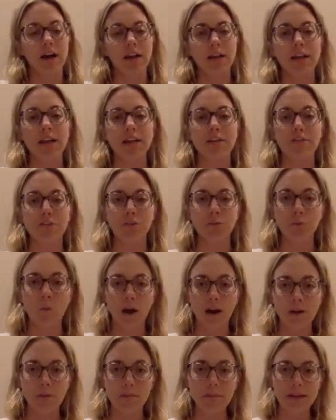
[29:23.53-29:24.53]
if you
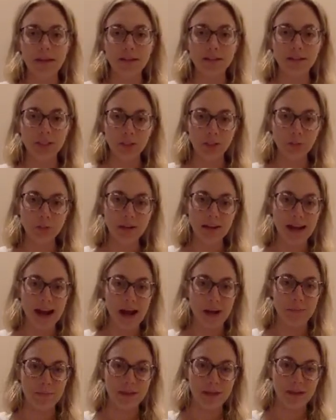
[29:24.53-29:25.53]
want to be a little bit
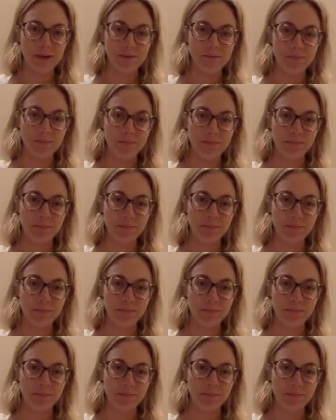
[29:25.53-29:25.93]
happy,